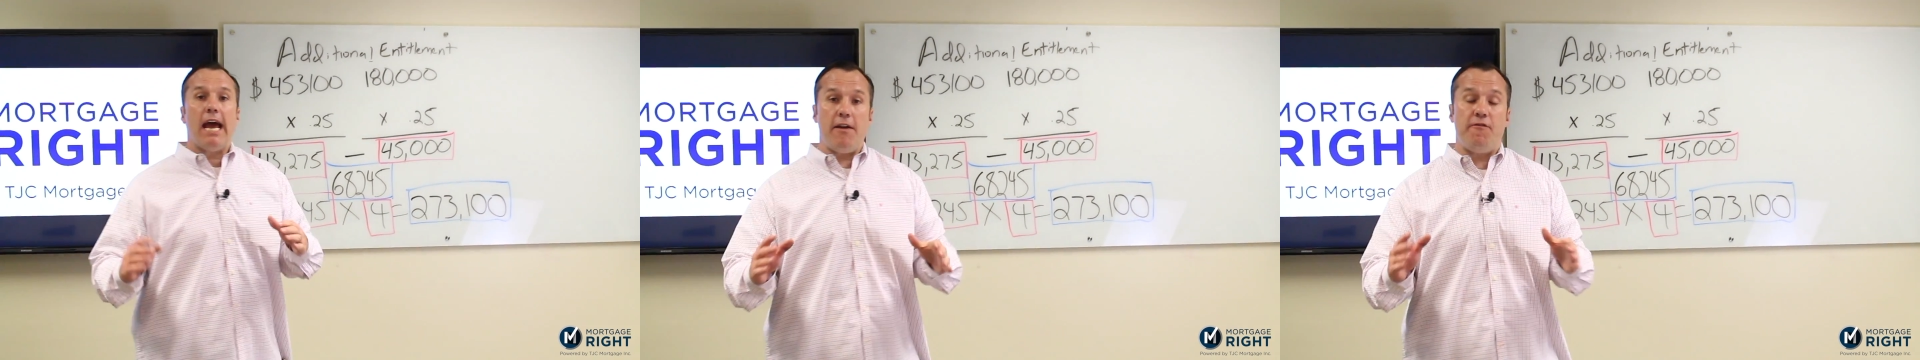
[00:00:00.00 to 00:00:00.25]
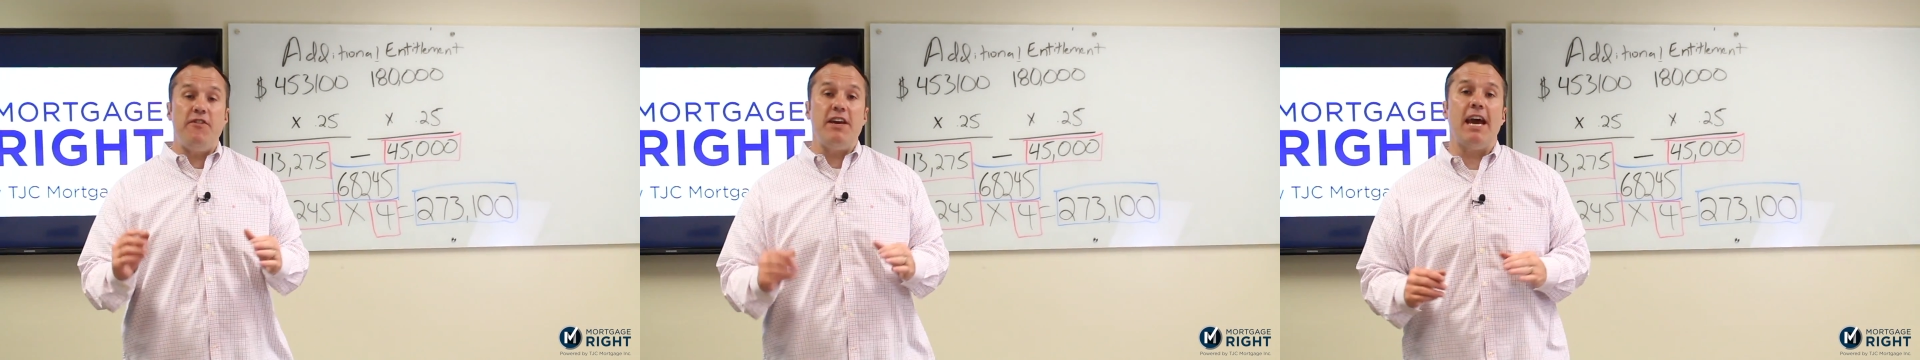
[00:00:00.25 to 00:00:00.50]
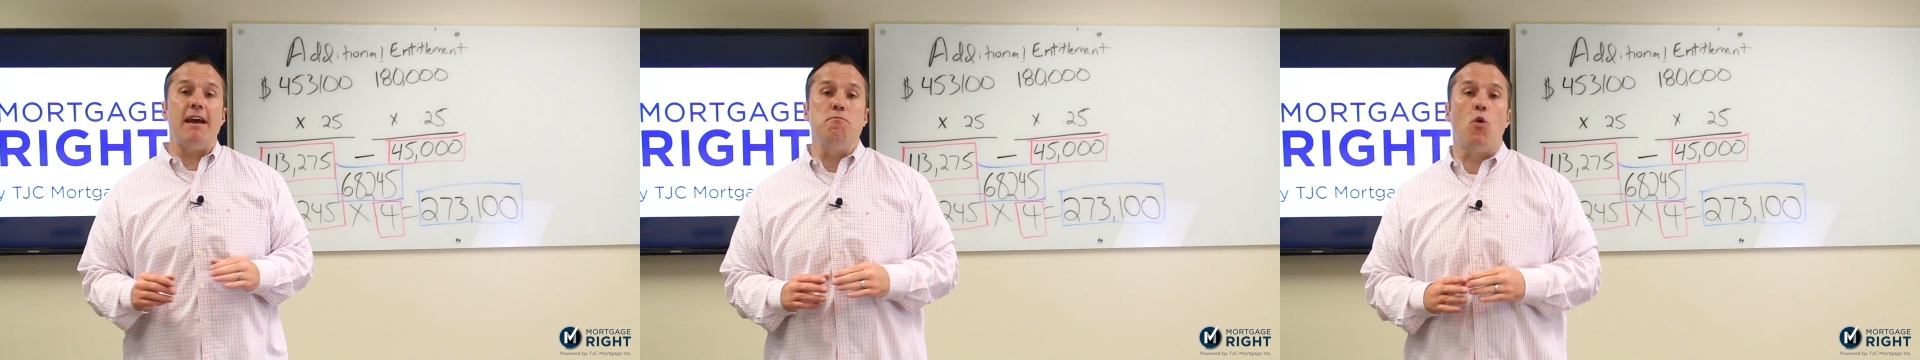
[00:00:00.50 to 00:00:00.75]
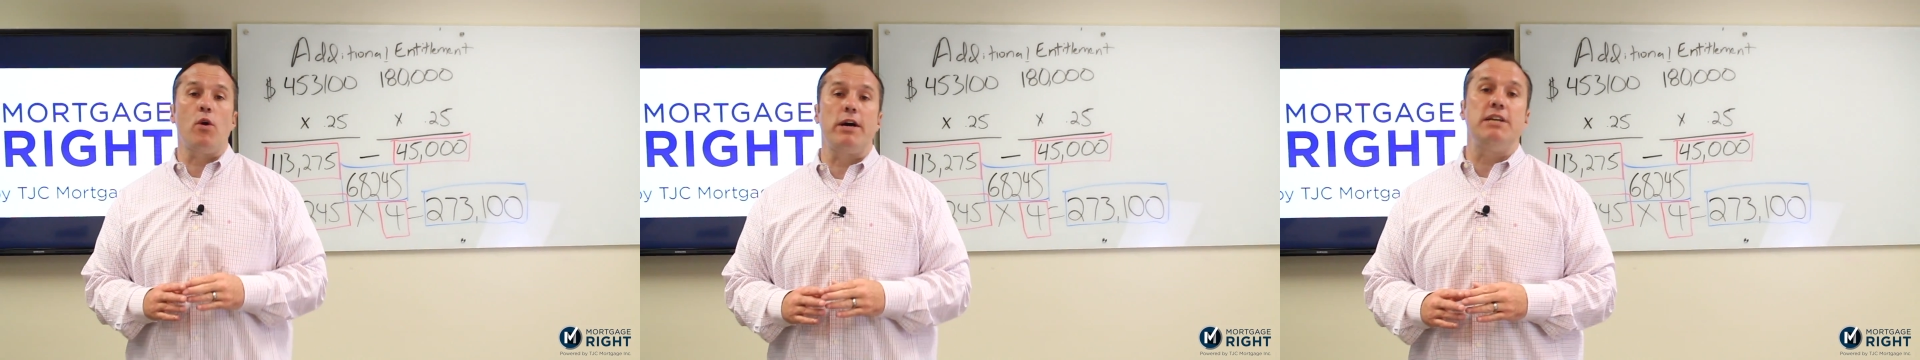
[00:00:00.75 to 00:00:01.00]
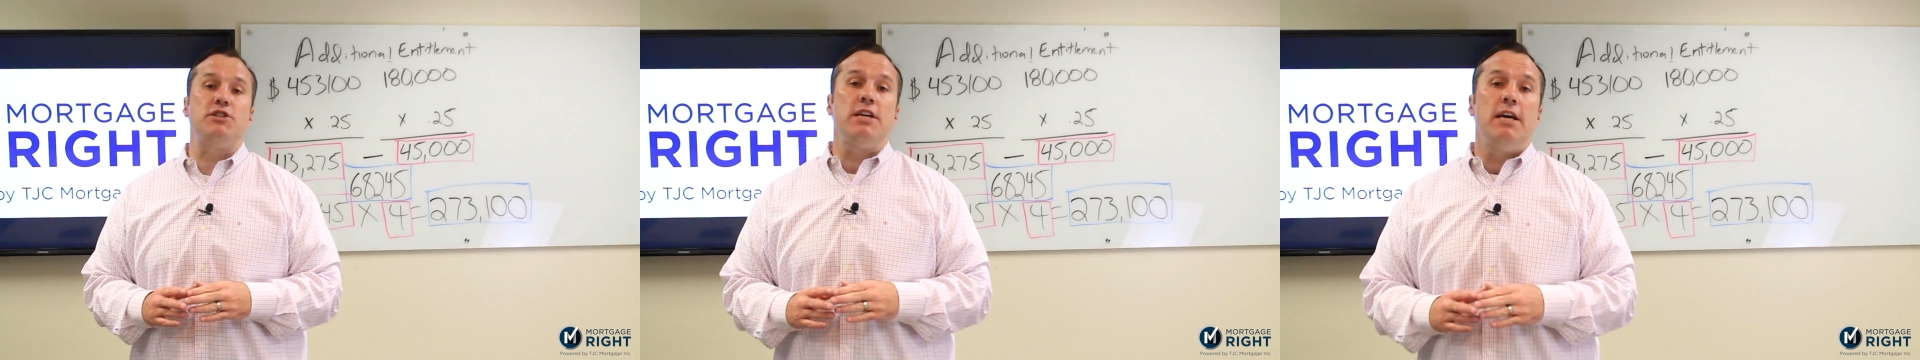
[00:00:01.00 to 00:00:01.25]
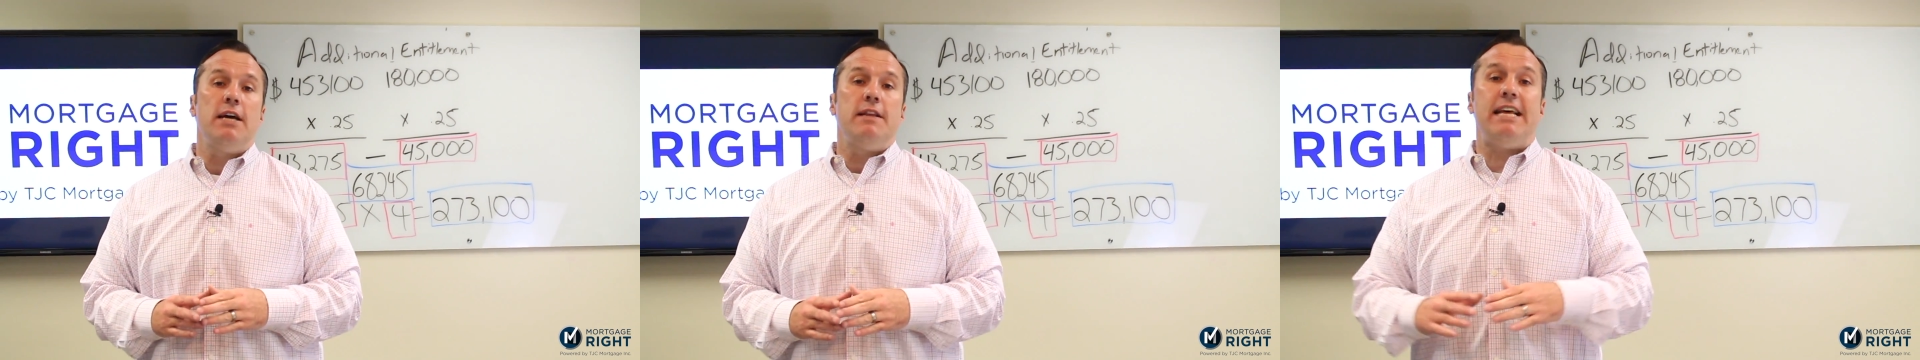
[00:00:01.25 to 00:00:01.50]
a VA mortgage
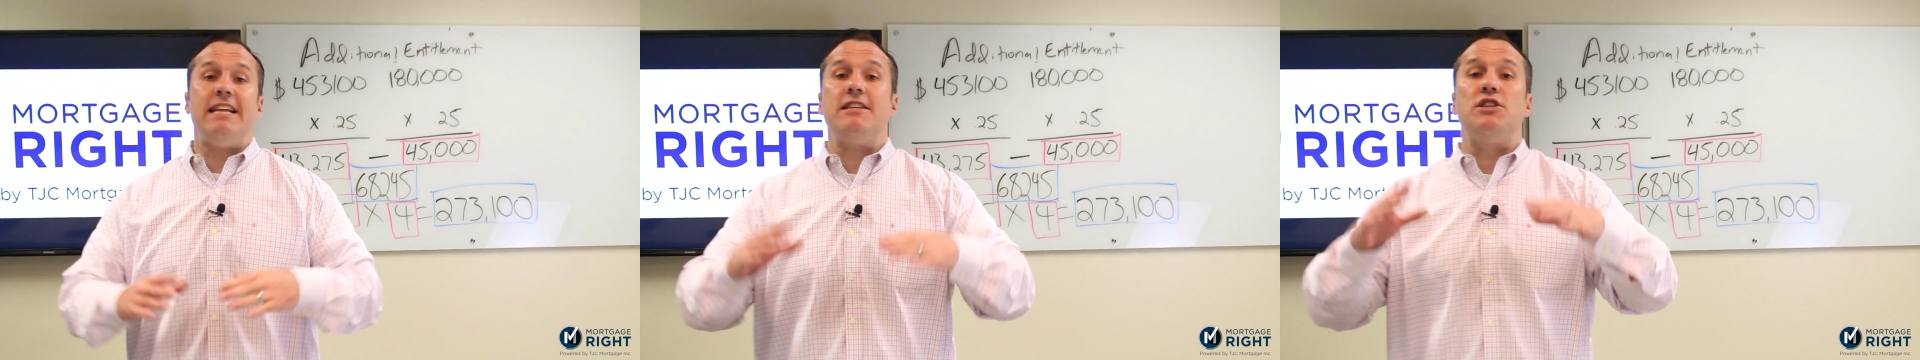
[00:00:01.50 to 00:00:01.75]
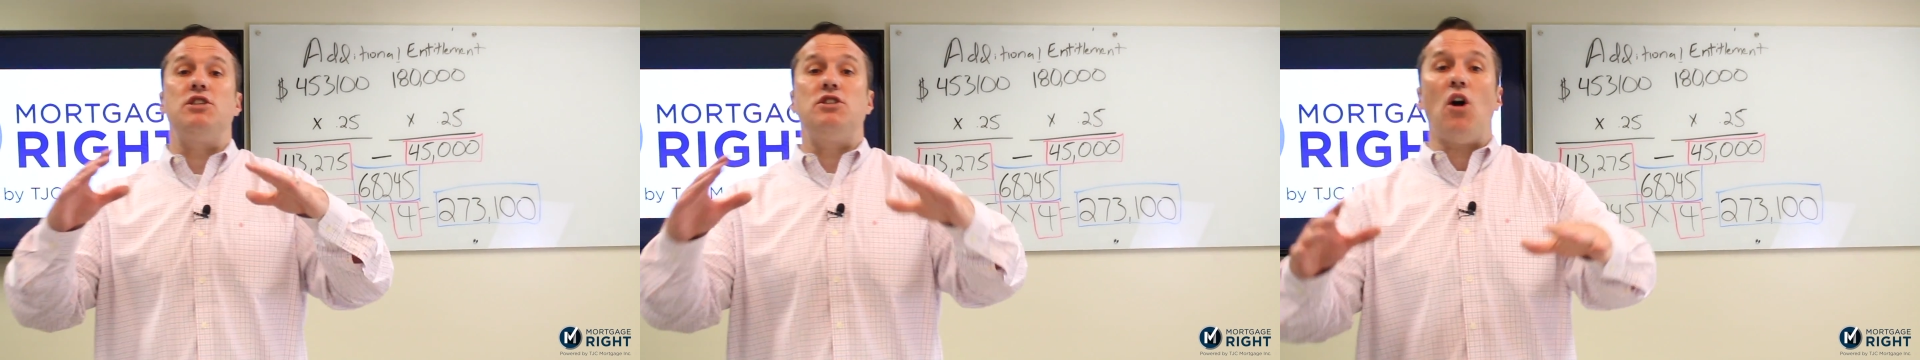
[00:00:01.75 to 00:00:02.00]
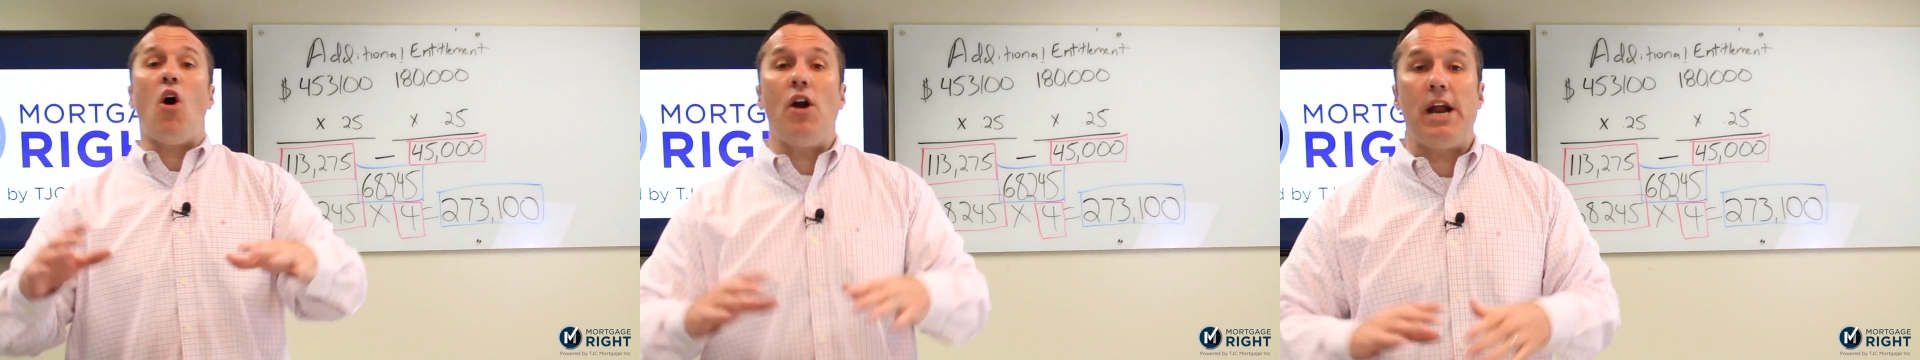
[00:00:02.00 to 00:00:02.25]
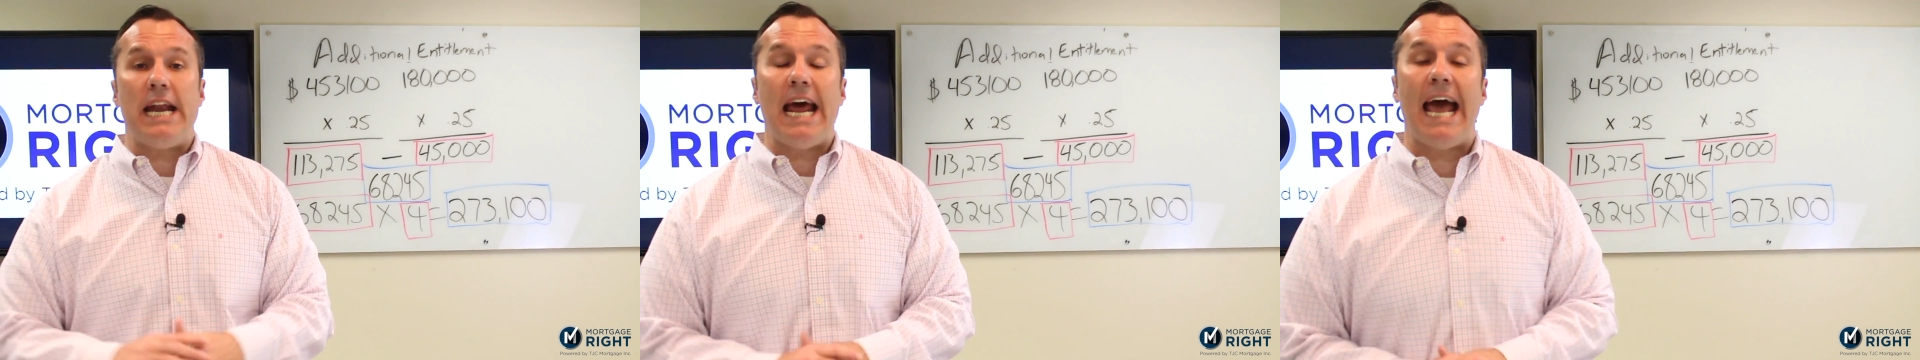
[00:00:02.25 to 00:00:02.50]
that started